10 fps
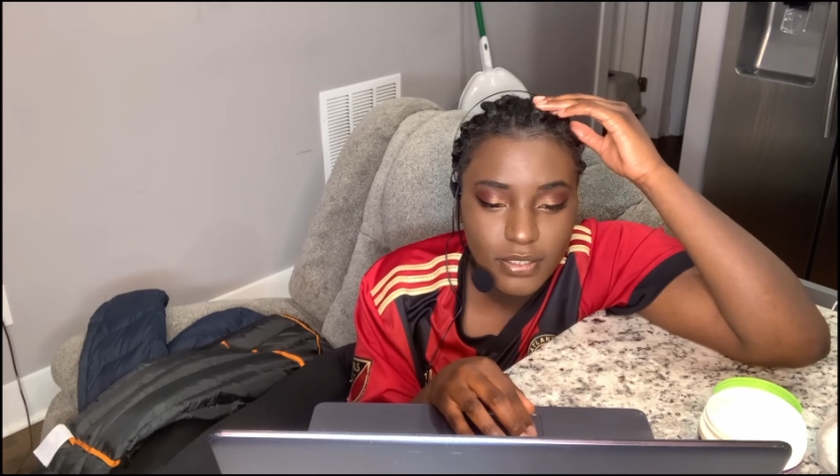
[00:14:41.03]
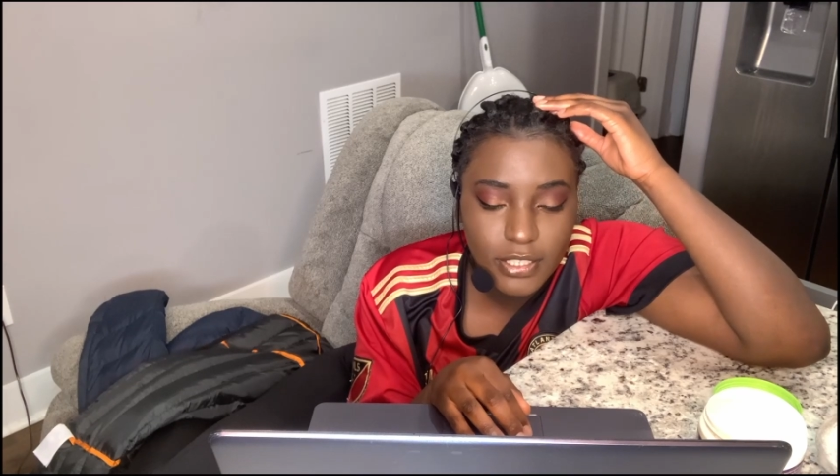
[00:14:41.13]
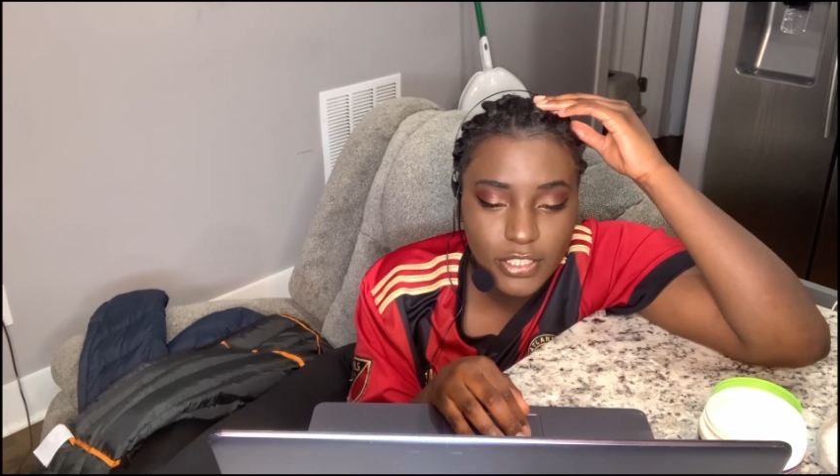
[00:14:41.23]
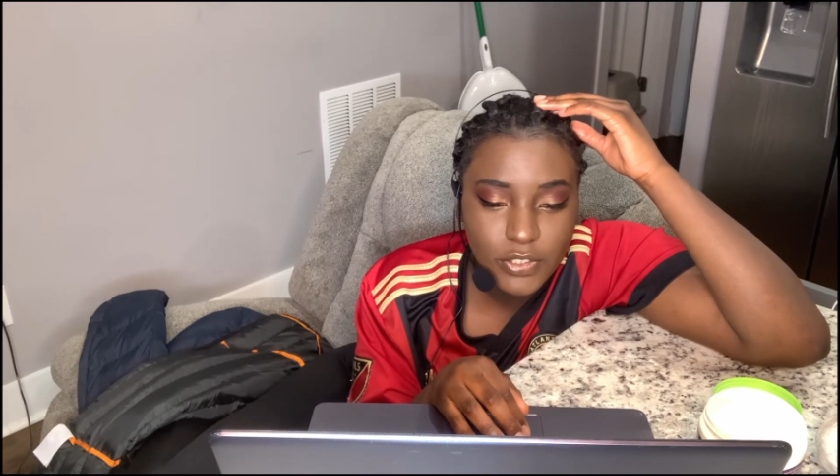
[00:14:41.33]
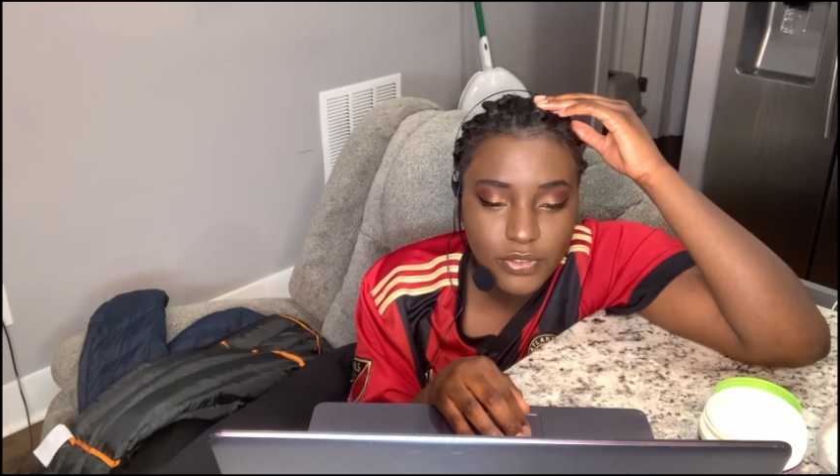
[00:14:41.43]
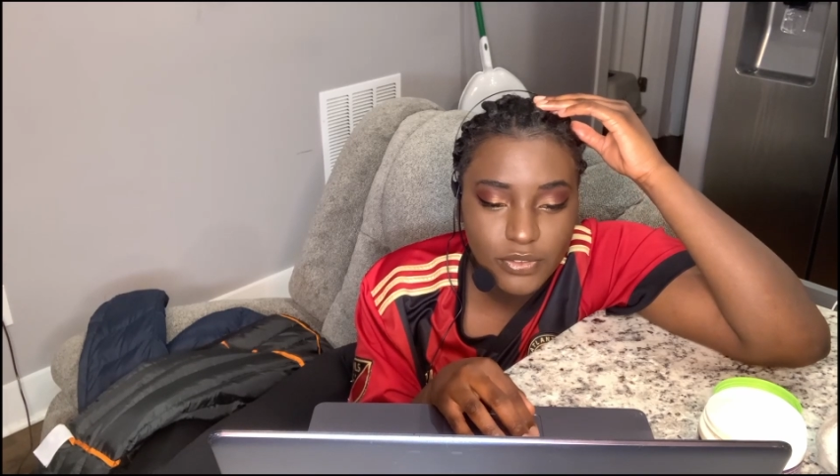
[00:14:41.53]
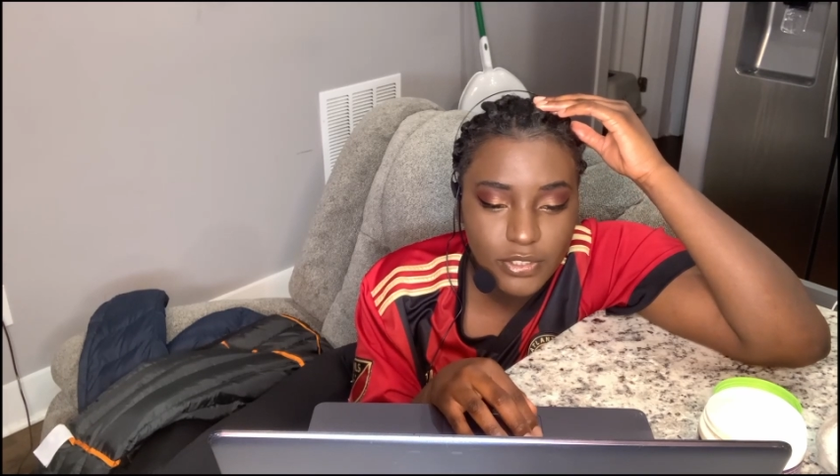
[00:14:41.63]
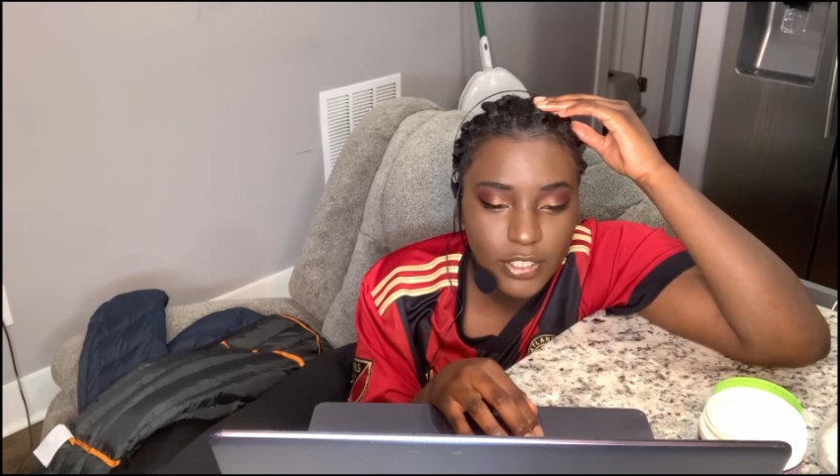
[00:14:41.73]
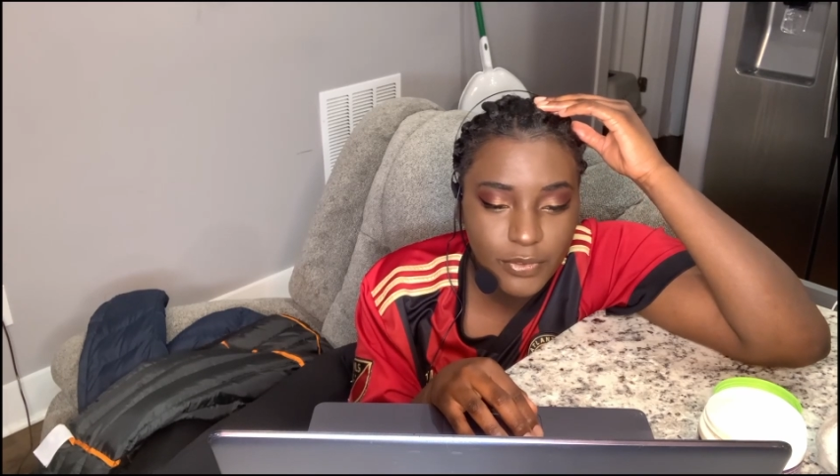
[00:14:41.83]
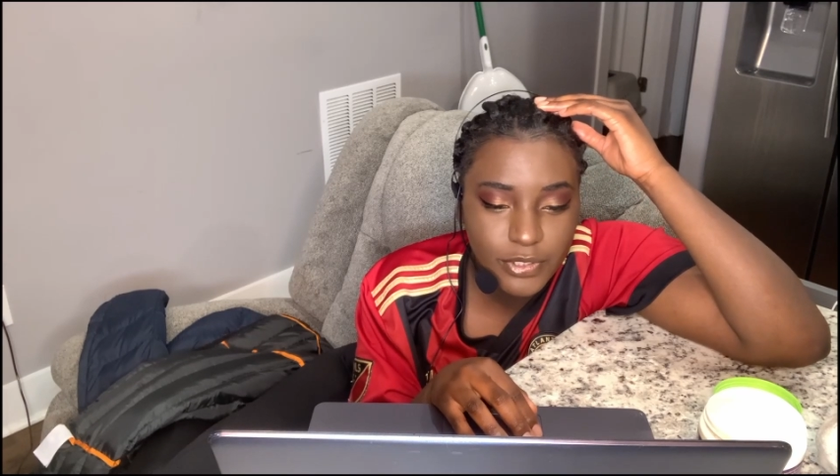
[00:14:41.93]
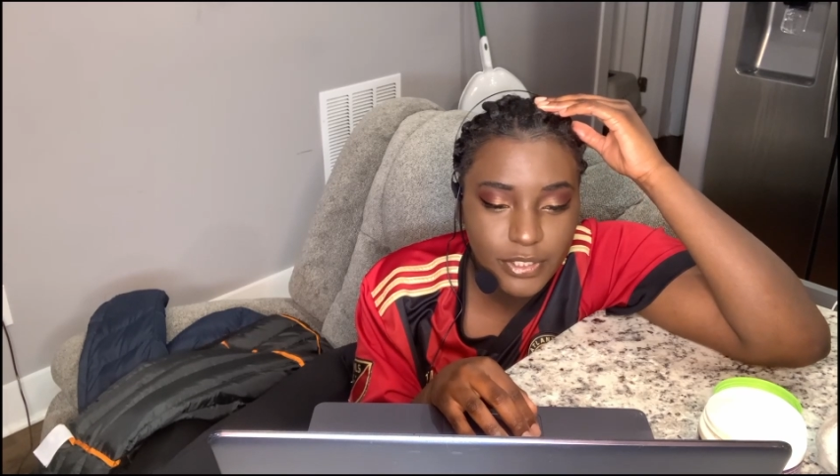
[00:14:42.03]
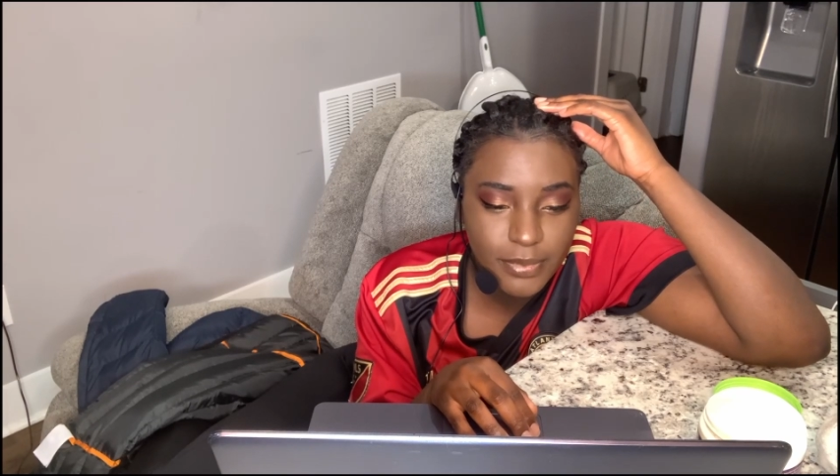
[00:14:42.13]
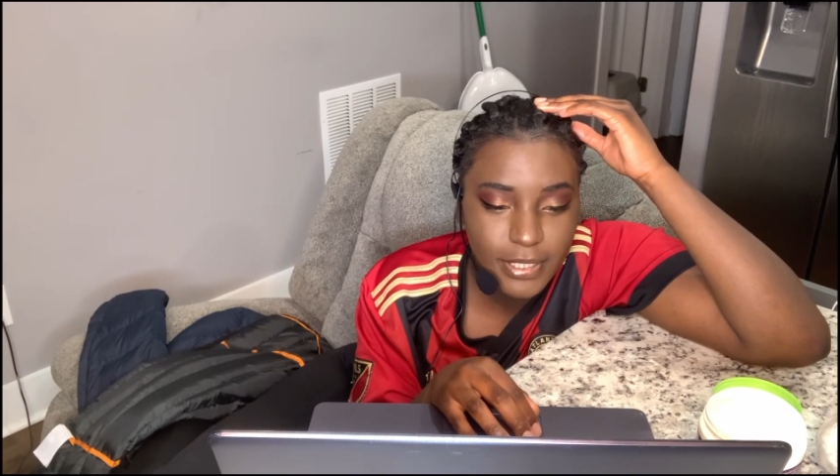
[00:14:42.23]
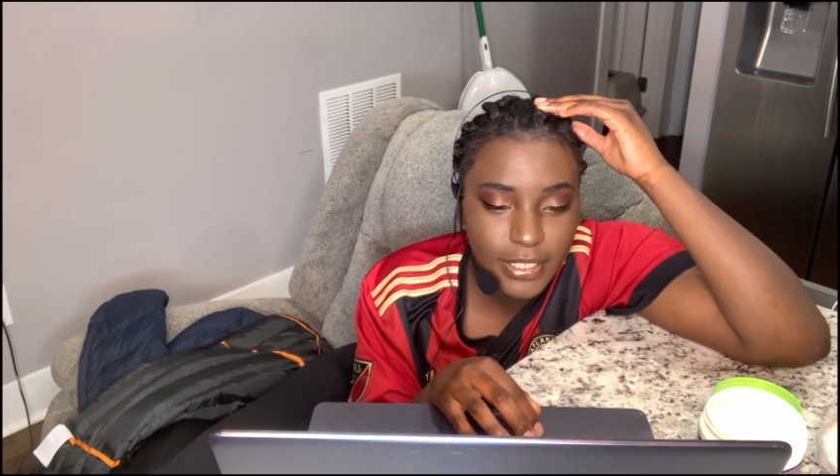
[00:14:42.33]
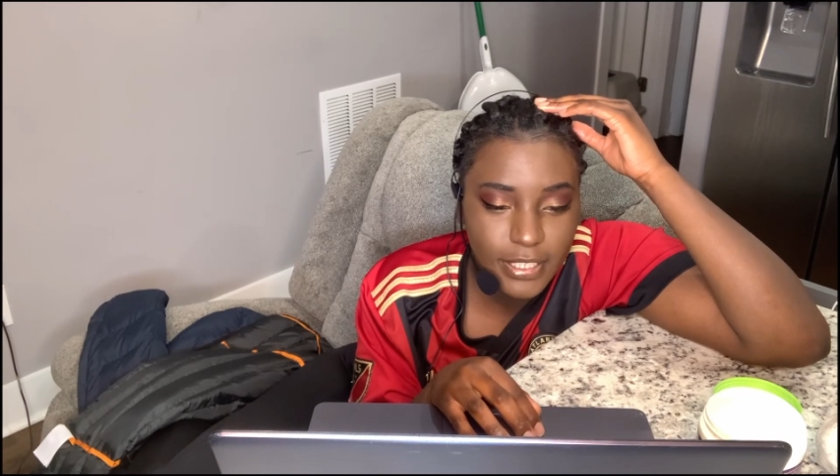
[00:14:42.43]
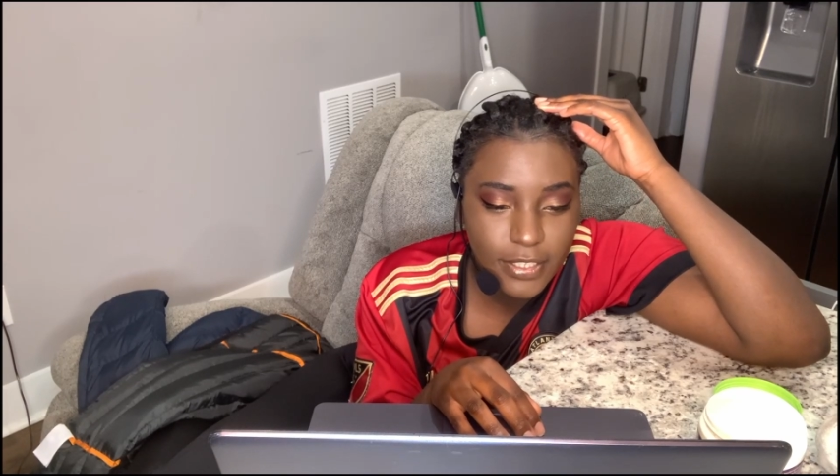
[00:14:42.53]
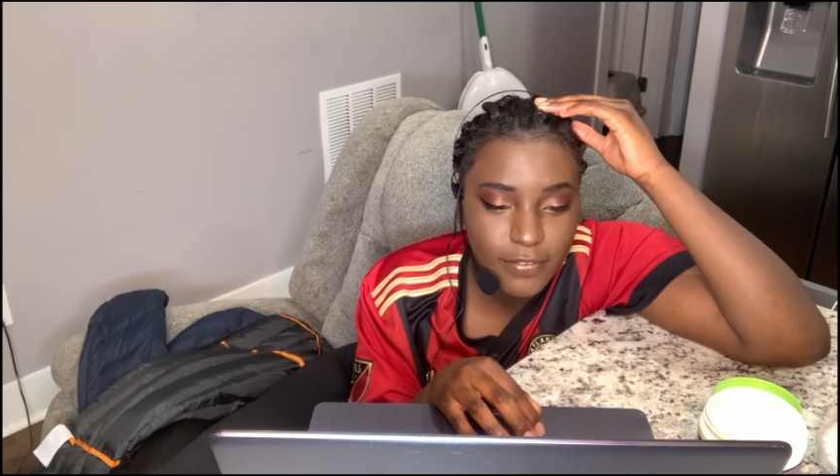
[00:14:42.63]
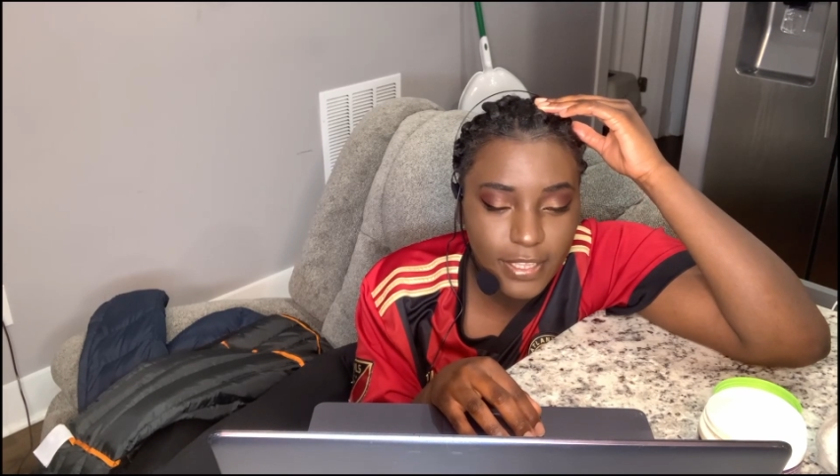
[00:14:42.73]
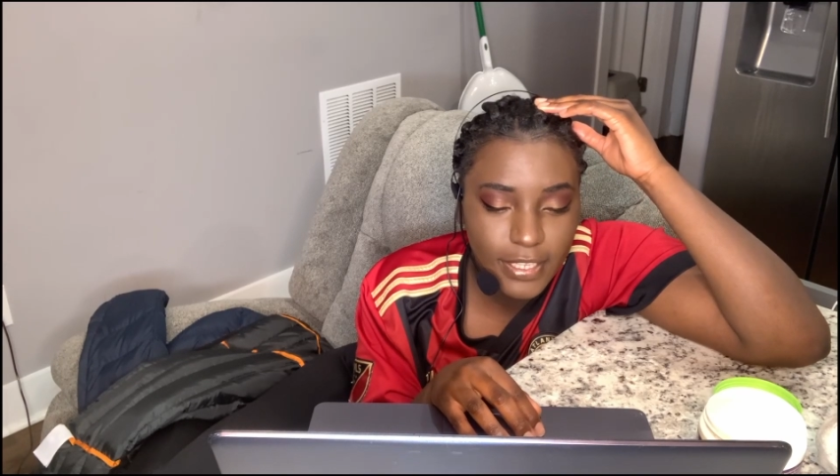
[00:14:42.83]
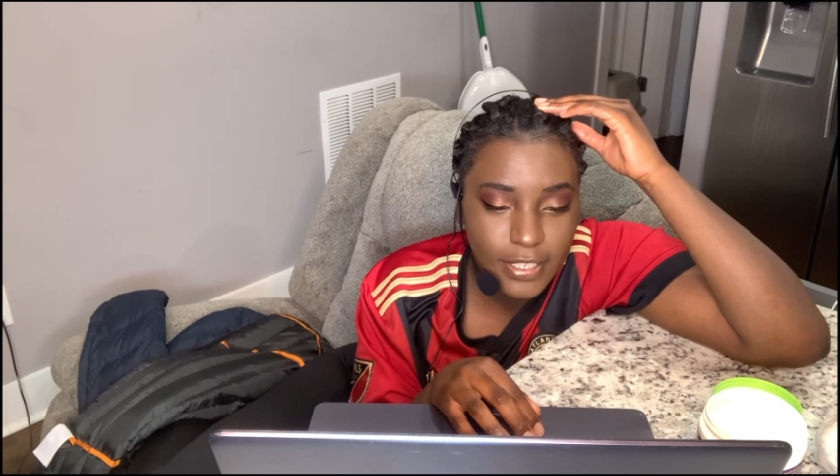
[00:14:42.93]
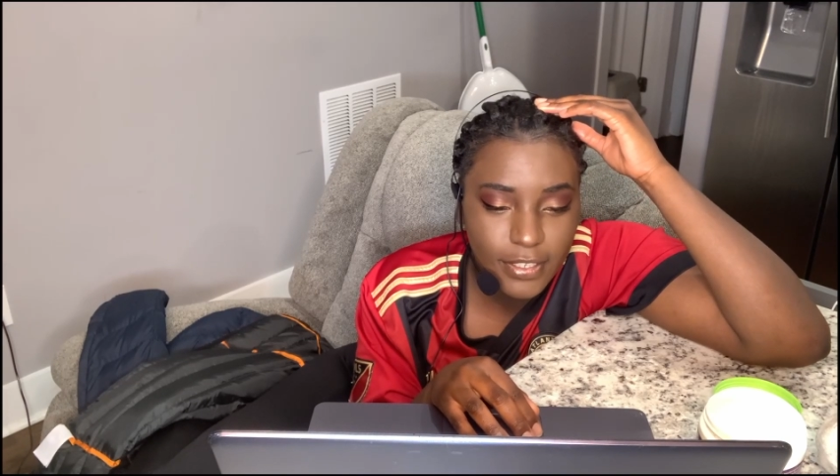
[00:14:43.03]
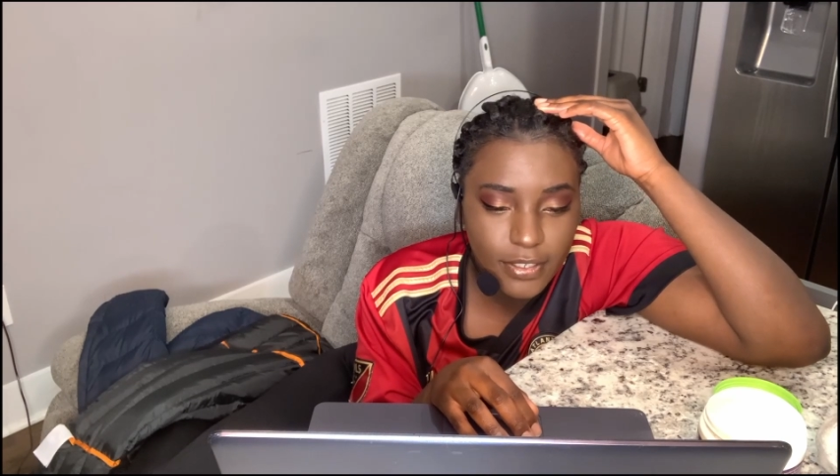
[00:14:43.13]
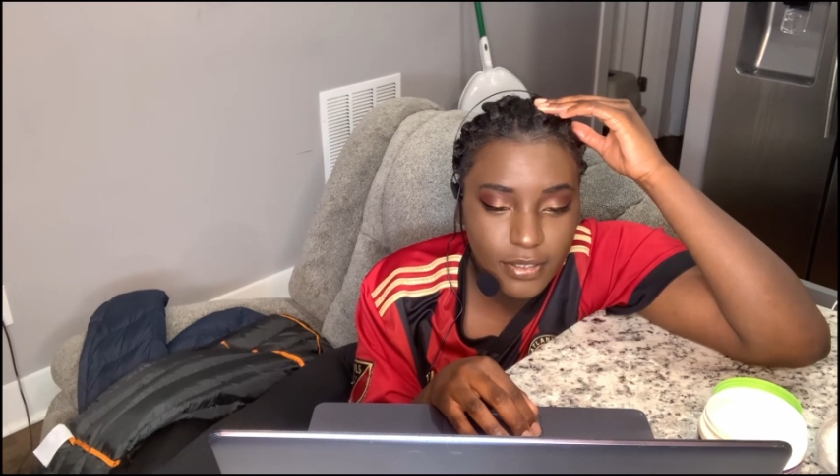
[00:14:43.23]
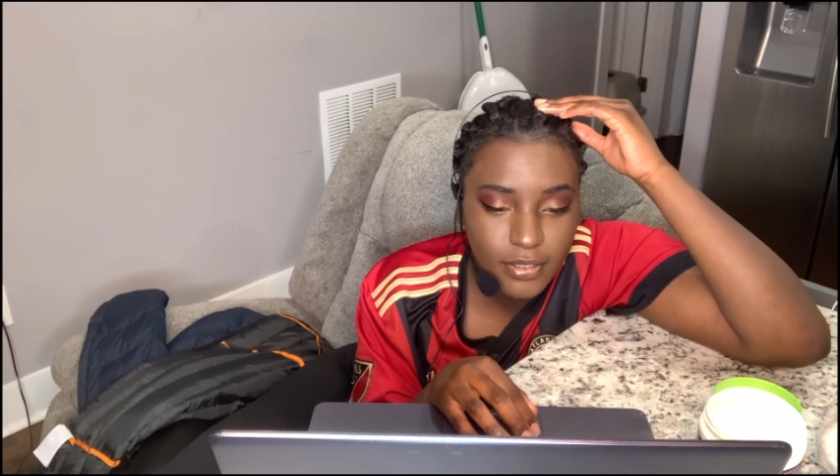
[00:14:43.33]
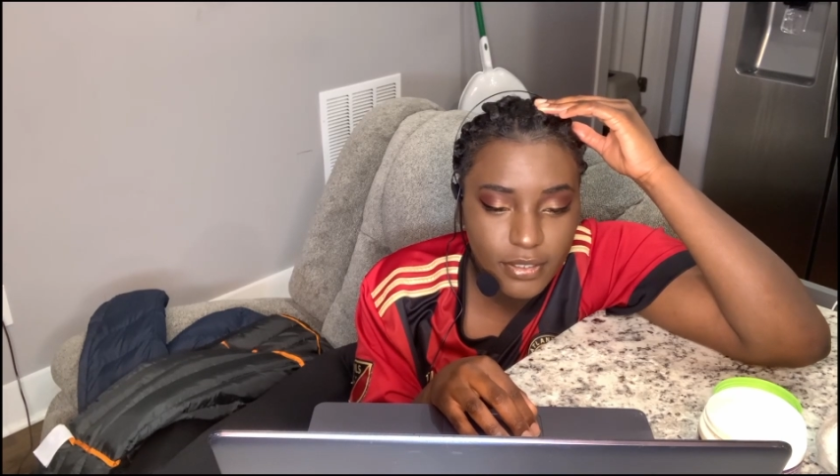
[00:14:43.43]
It was the beginning of that year.